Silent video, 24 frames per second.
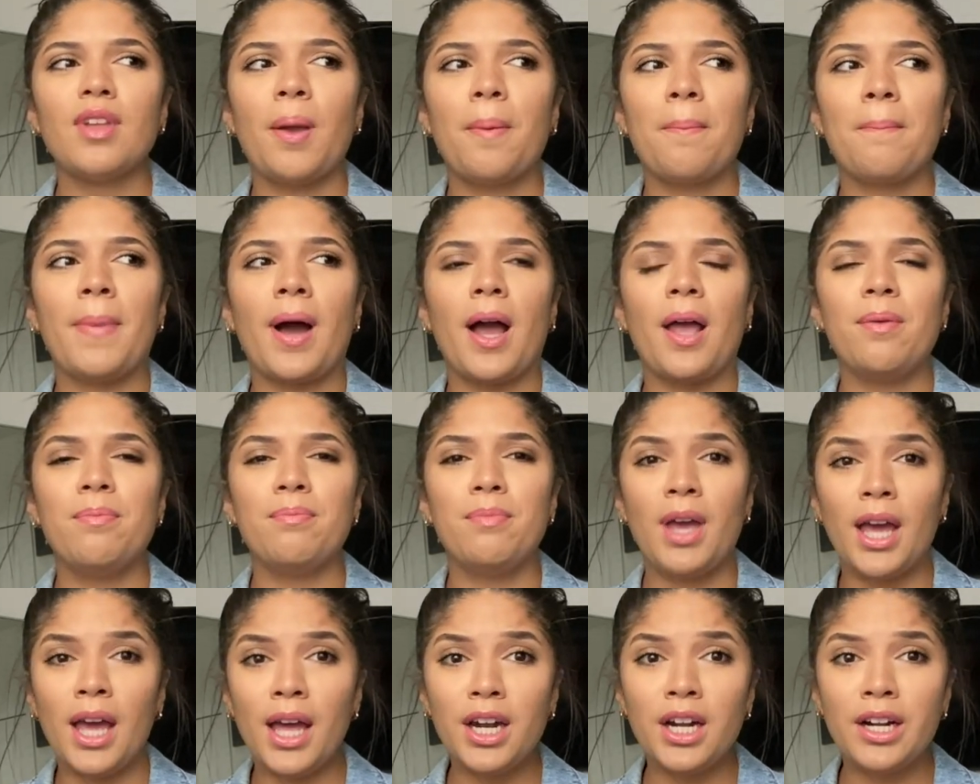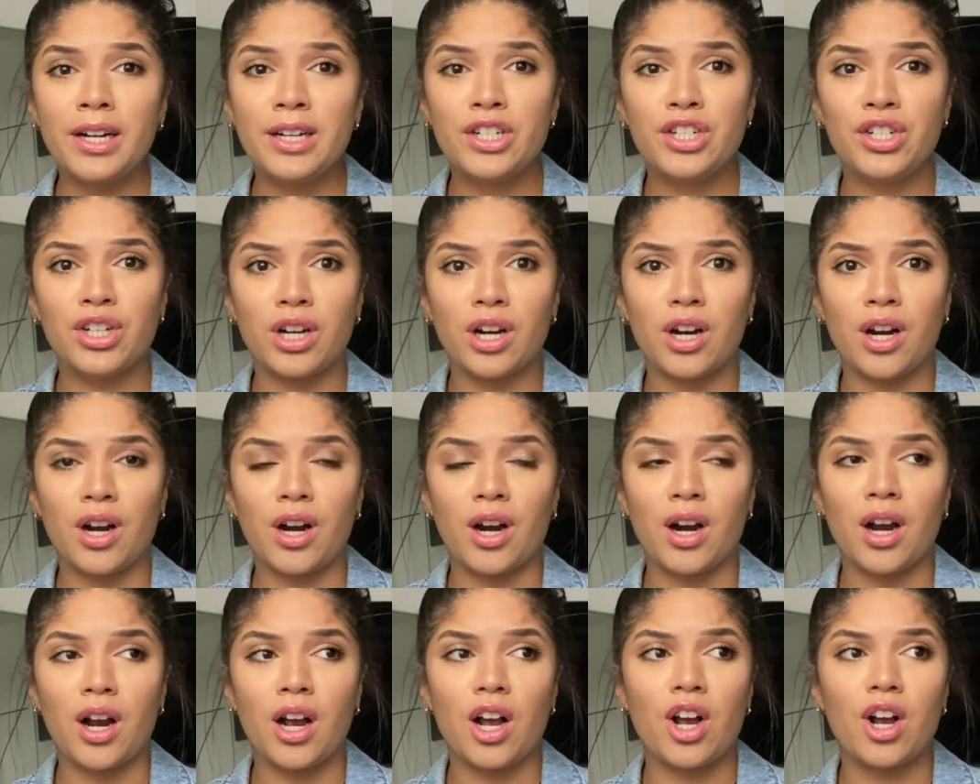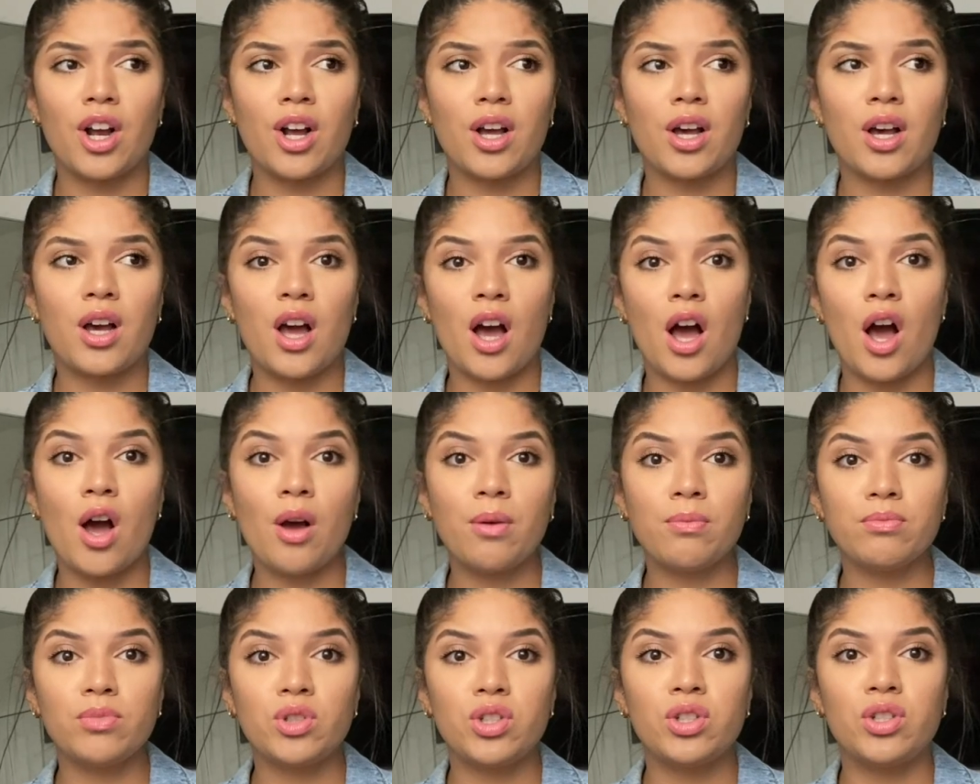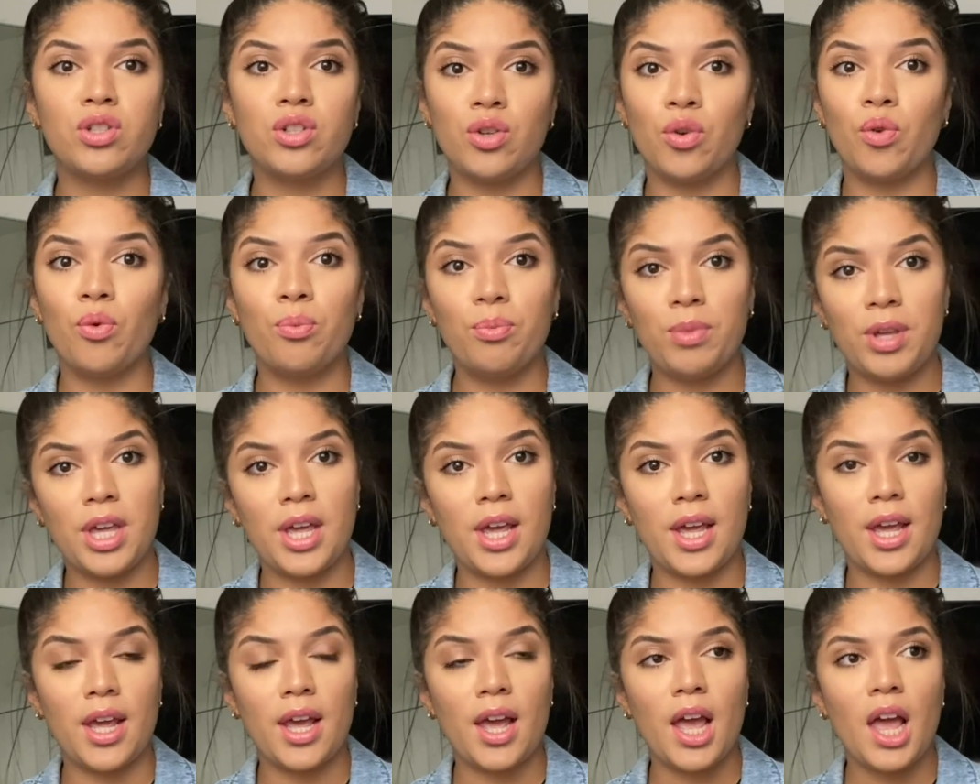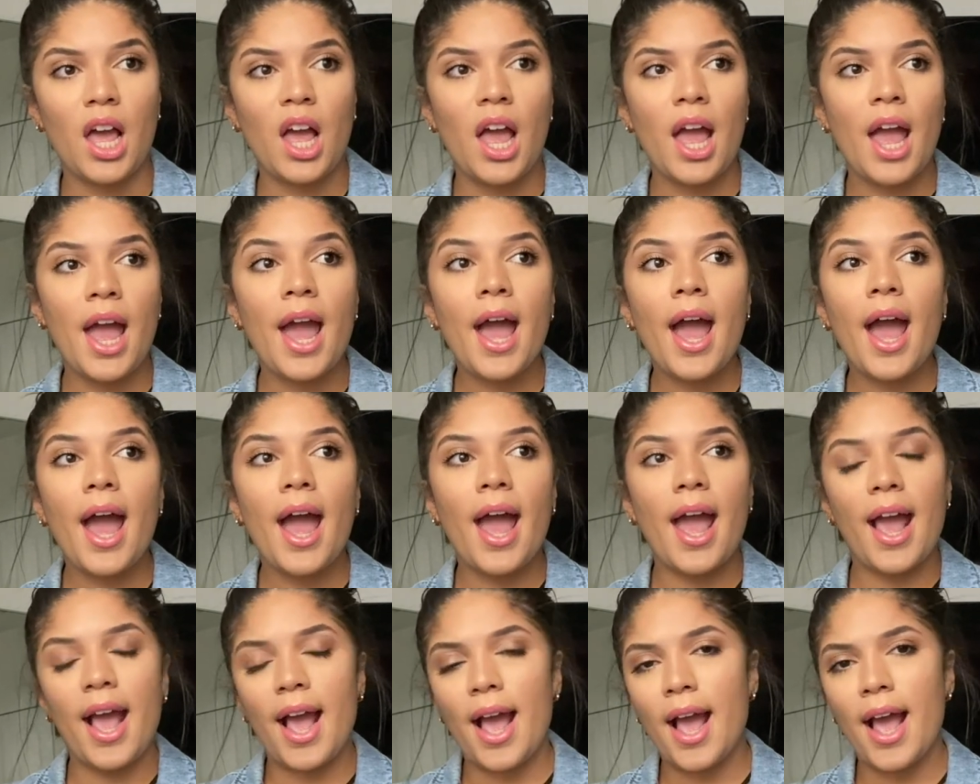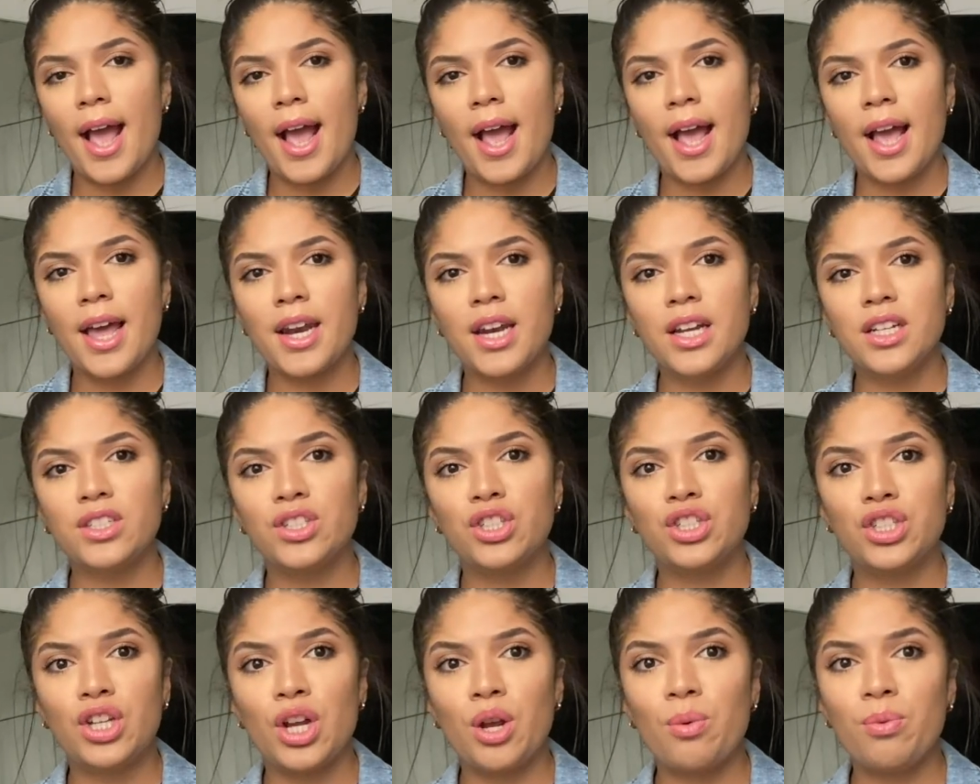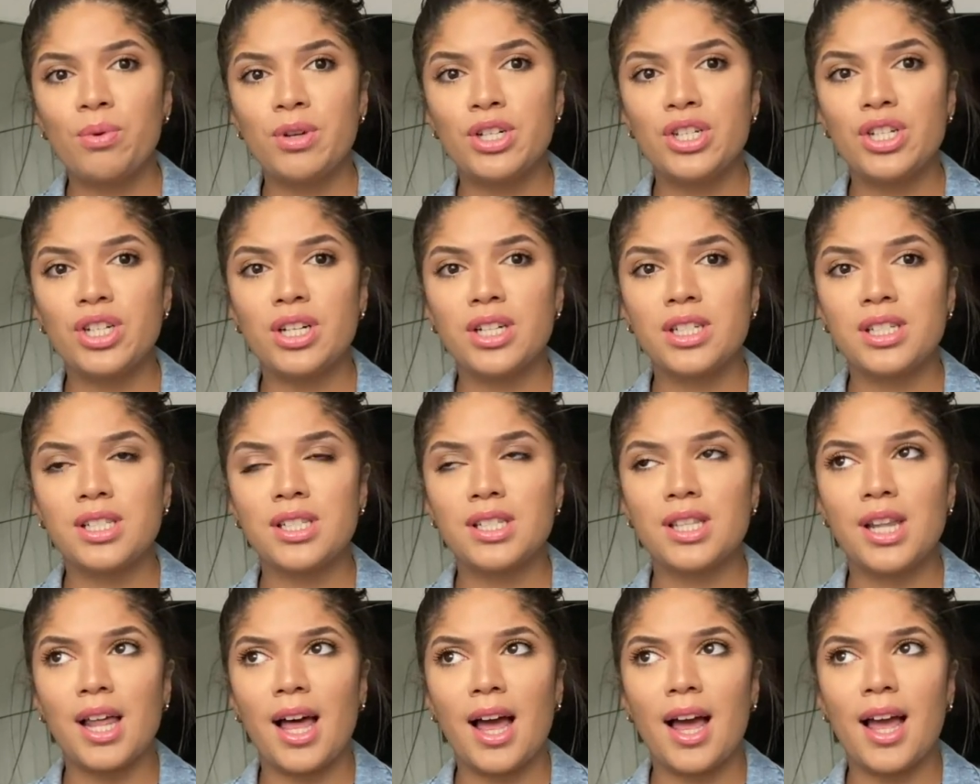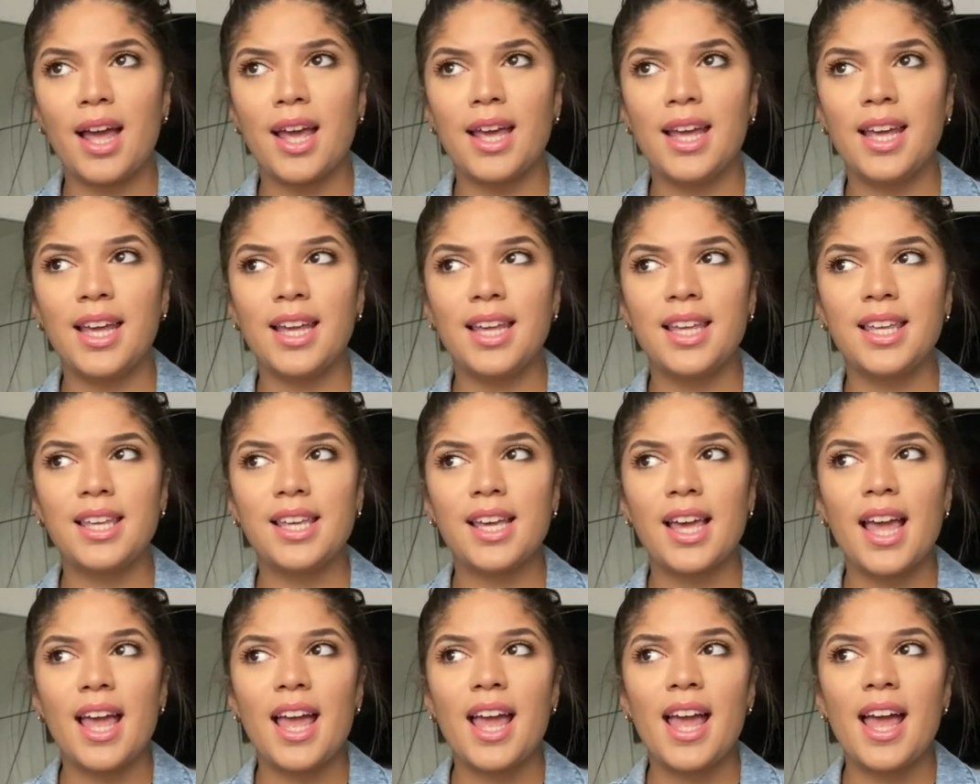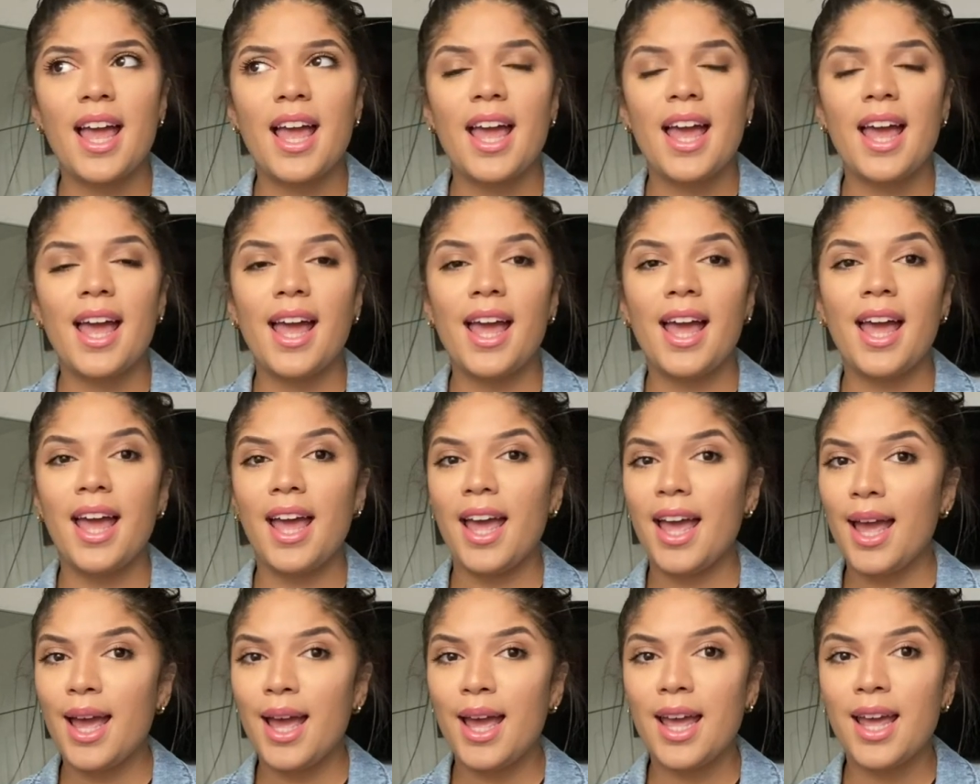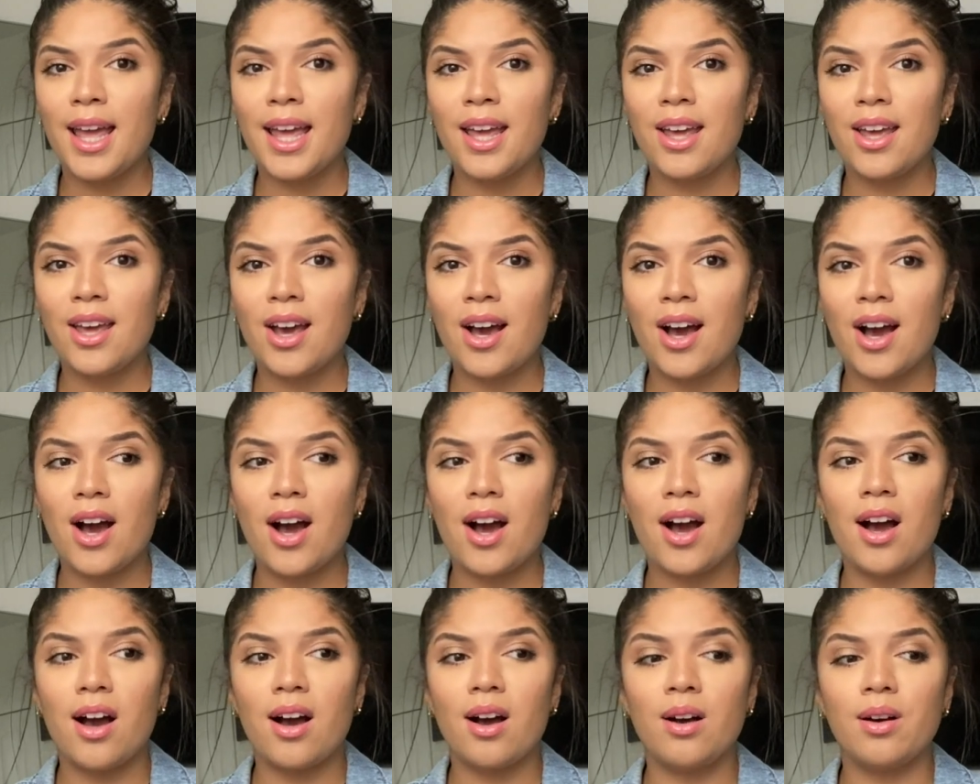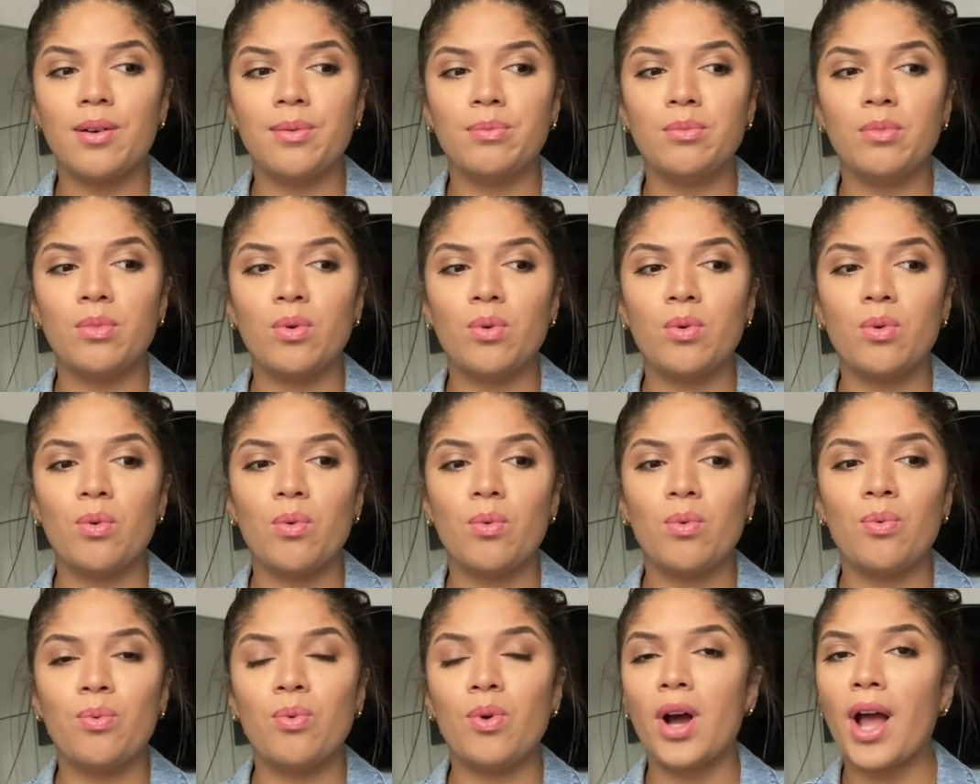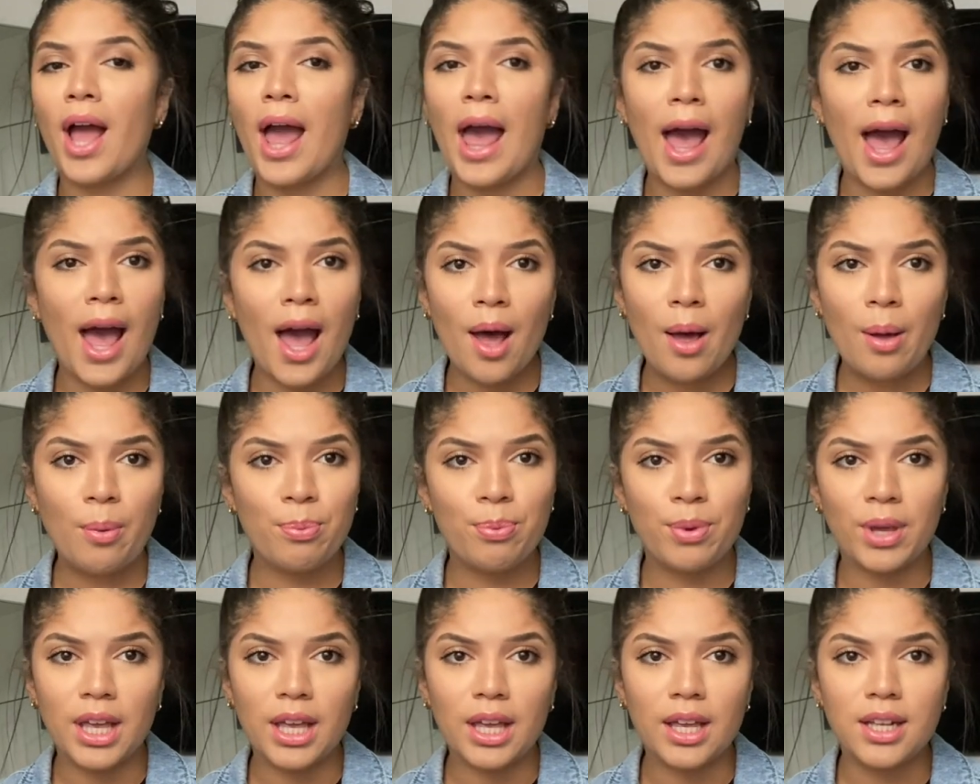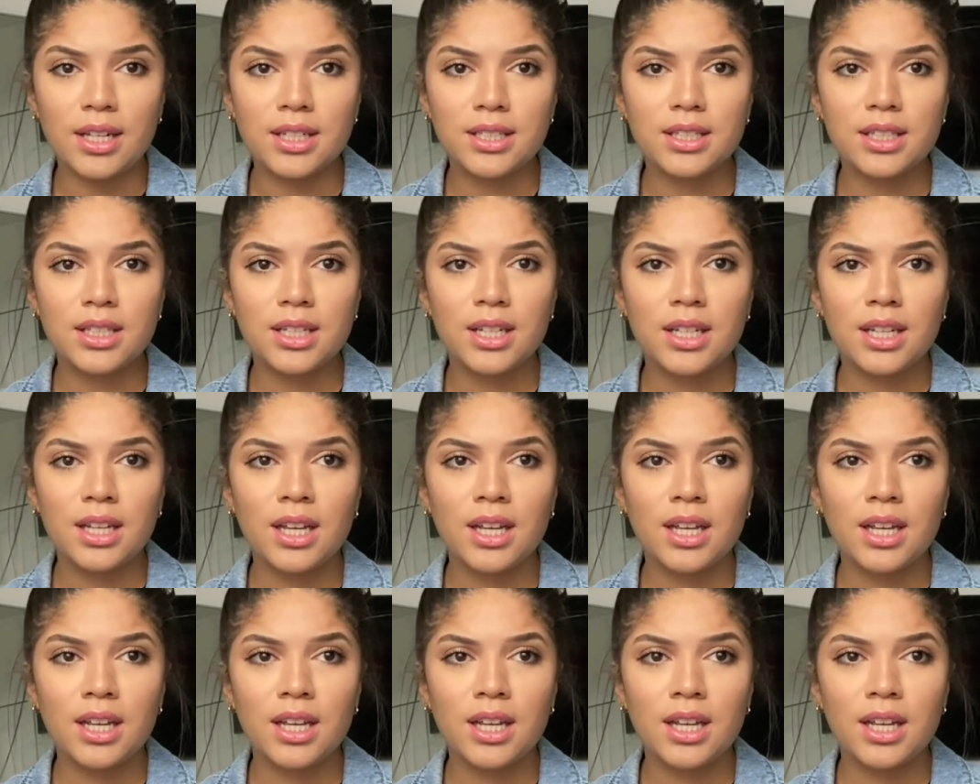my manager comes to me and she was just like, hey, what happened?